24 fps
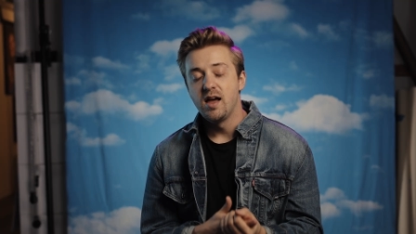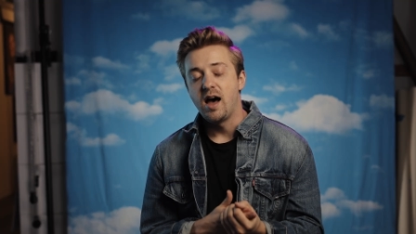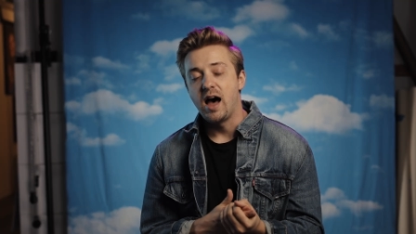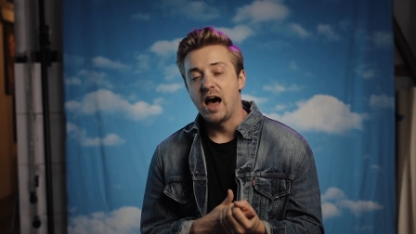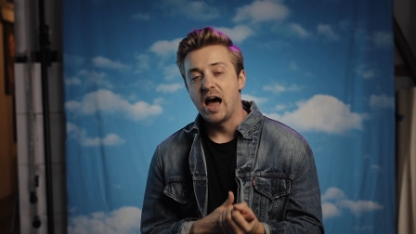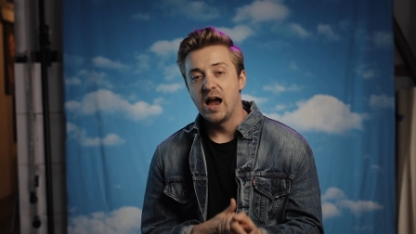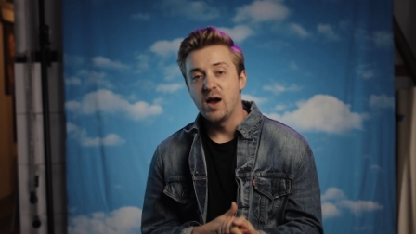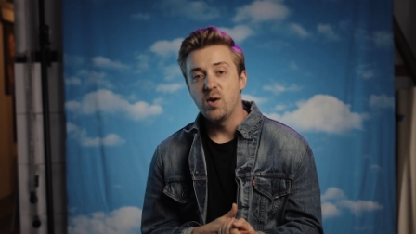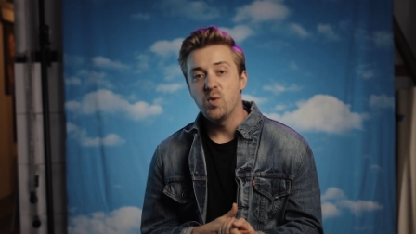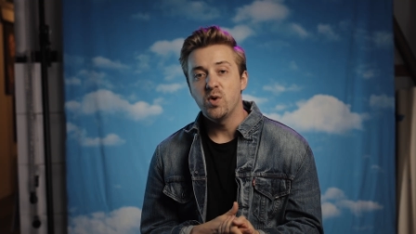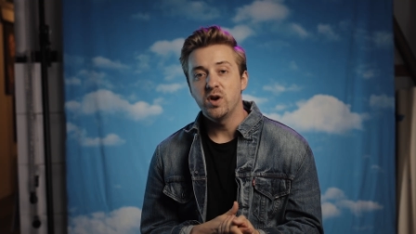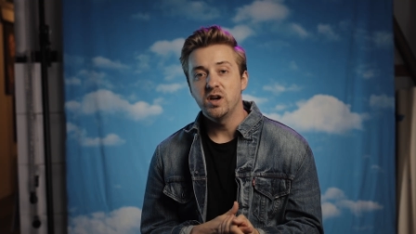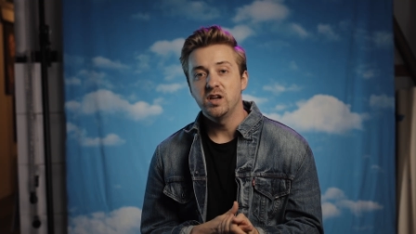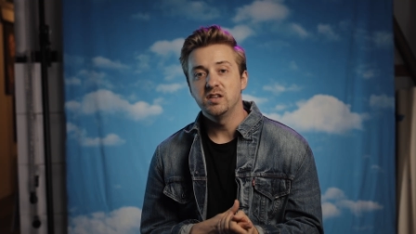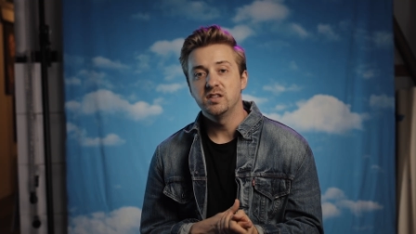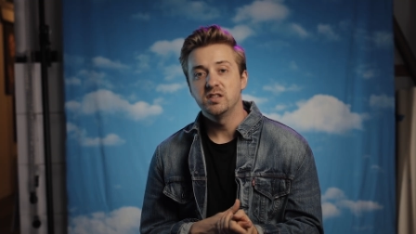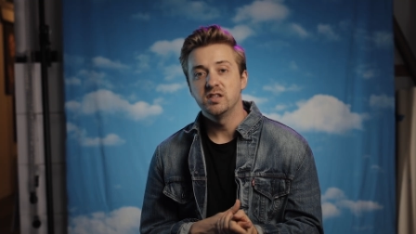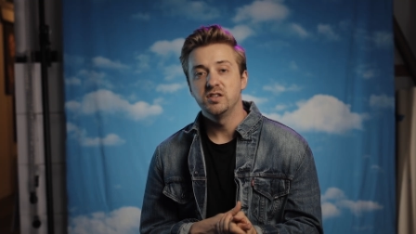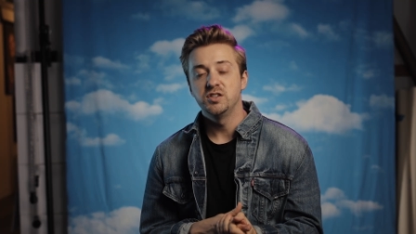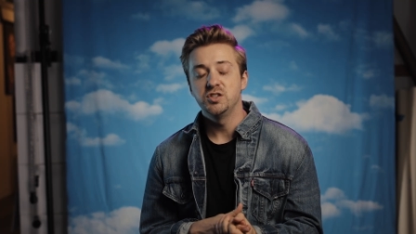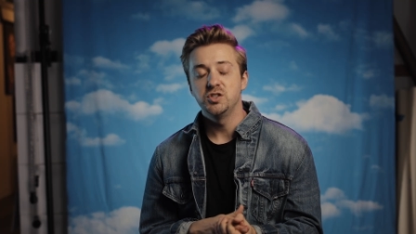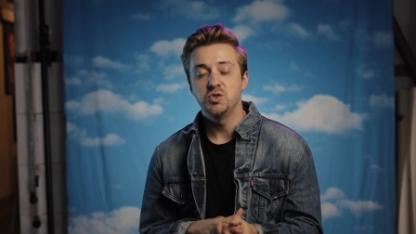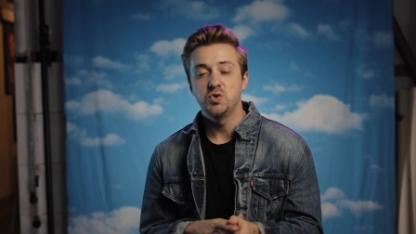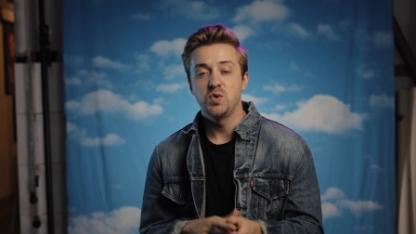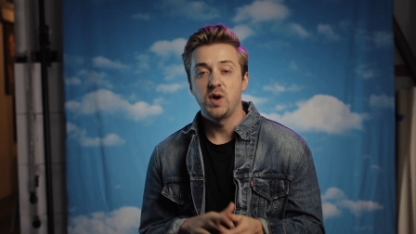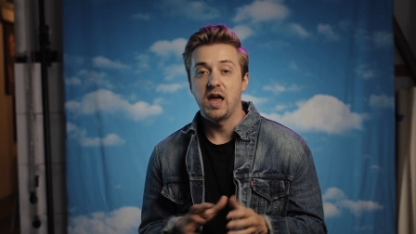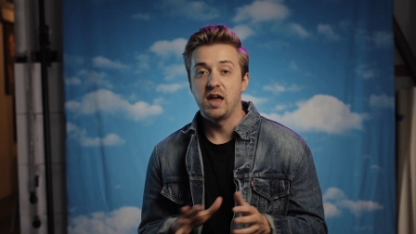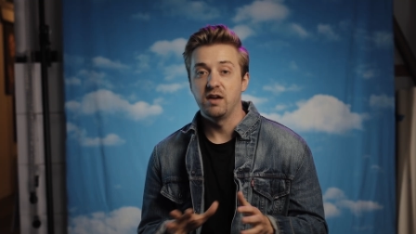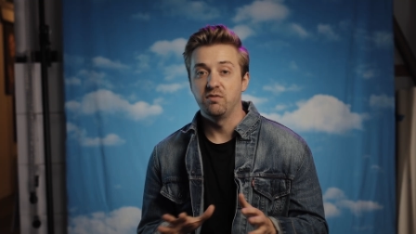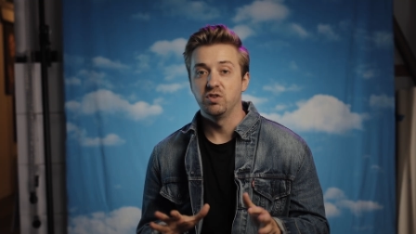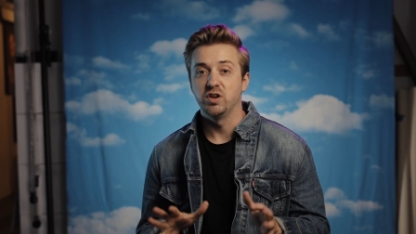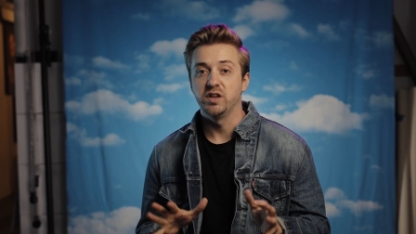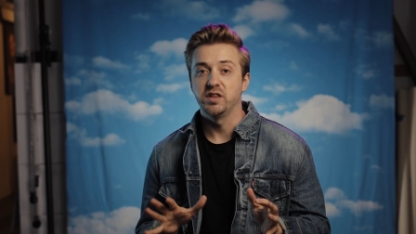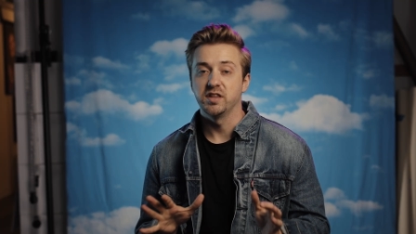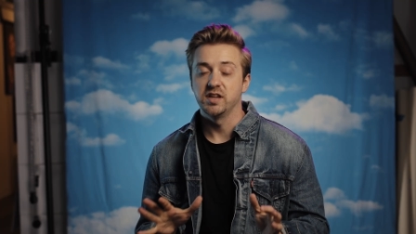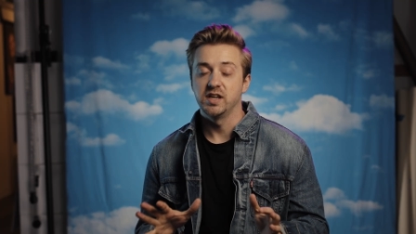I wanted to do
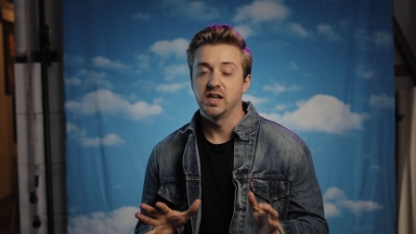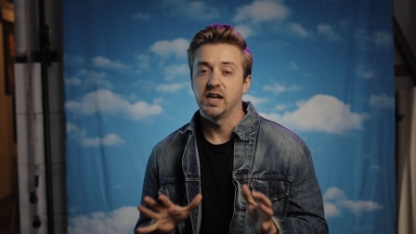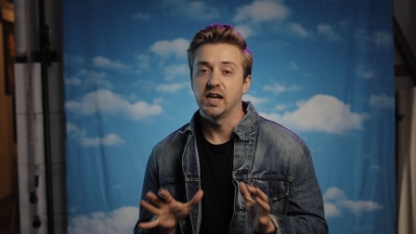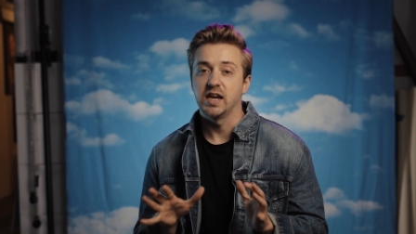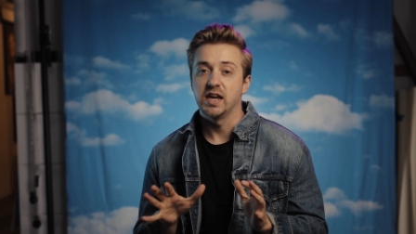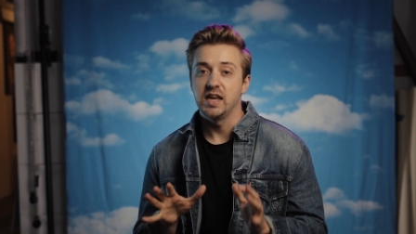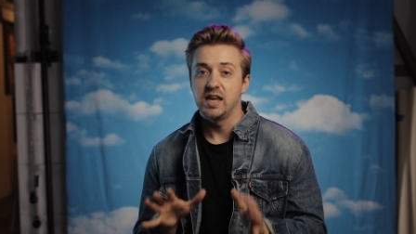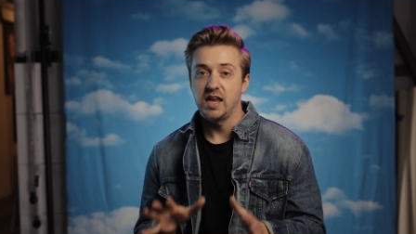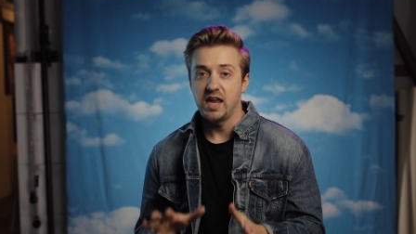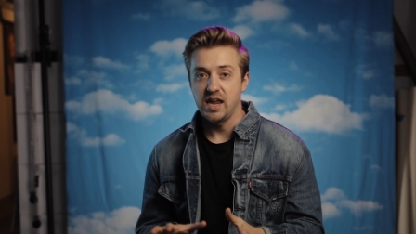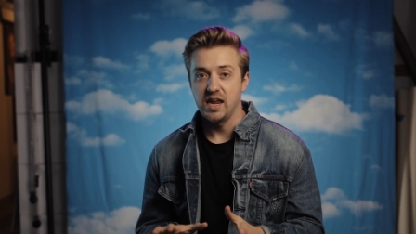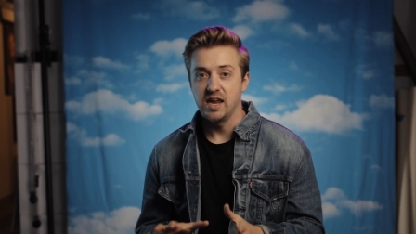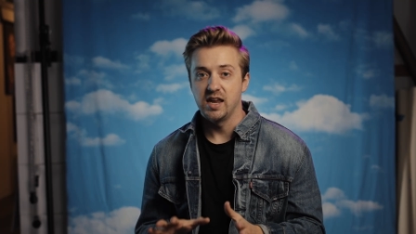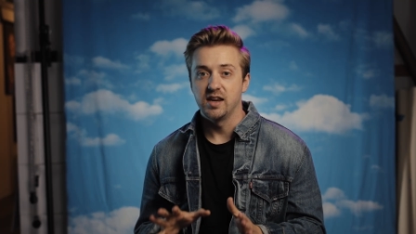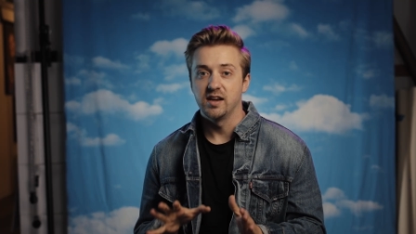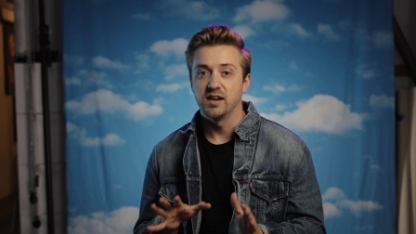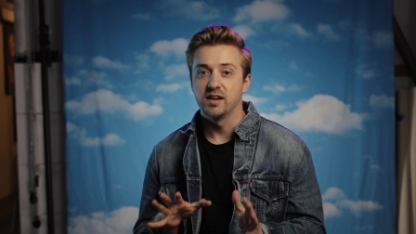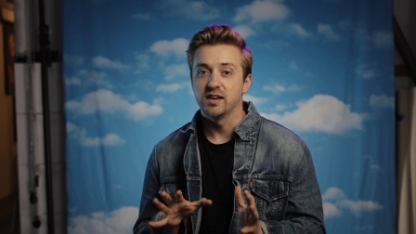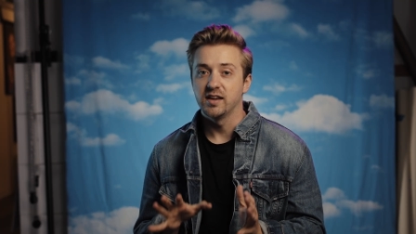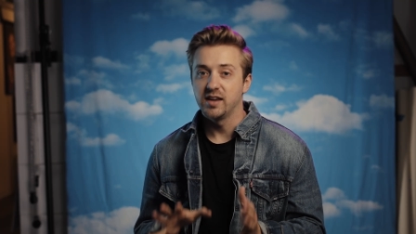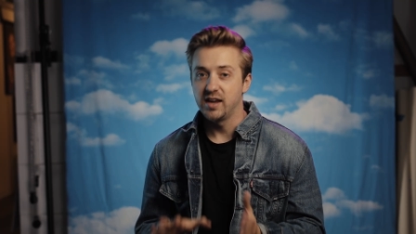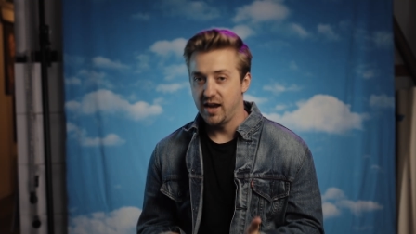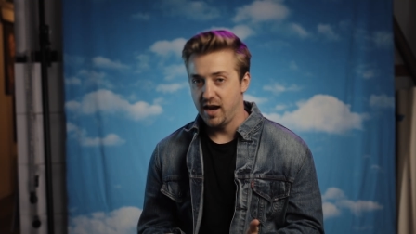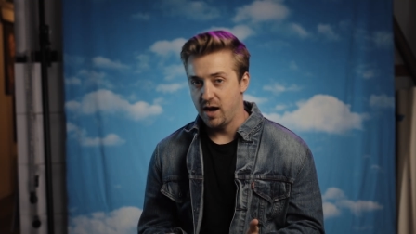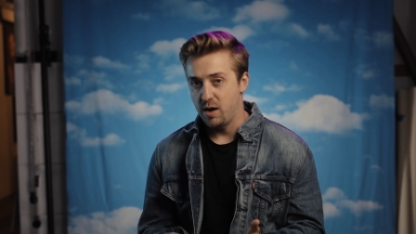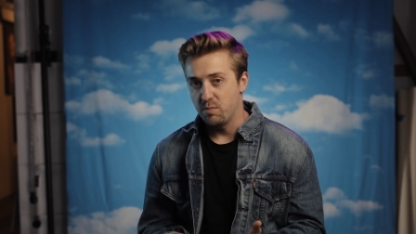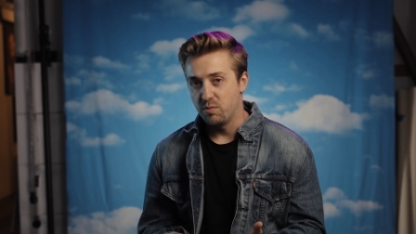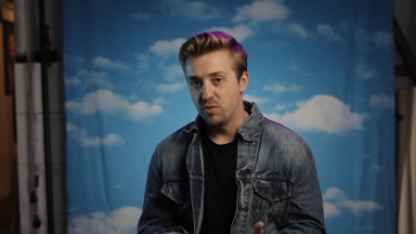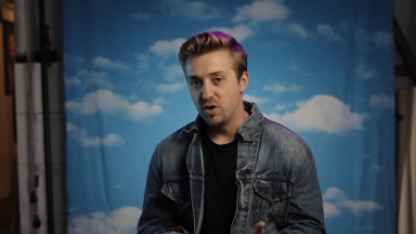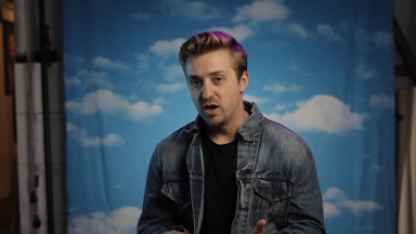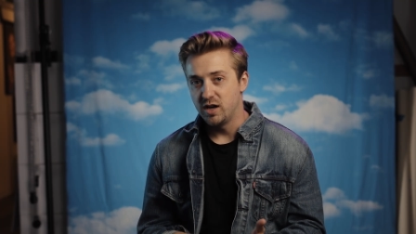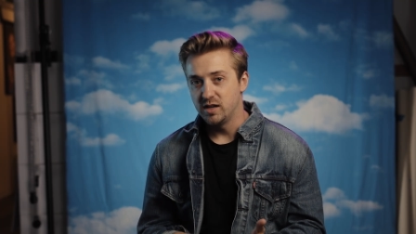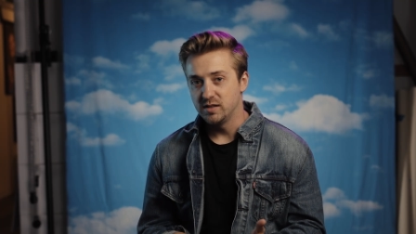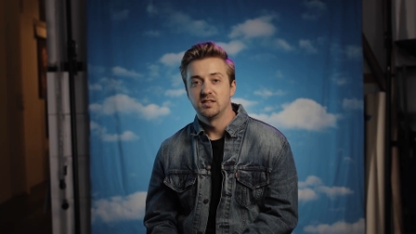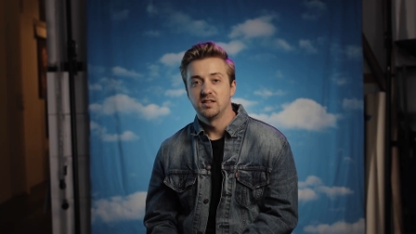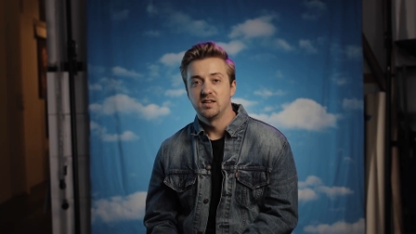everything in
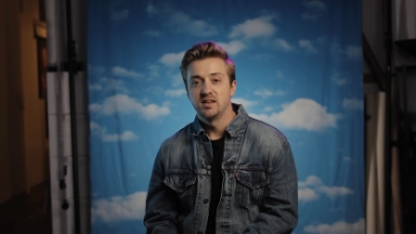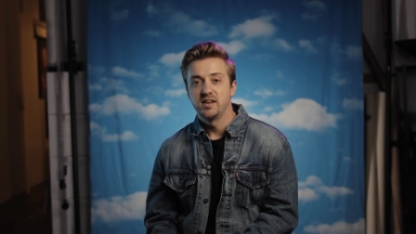camera.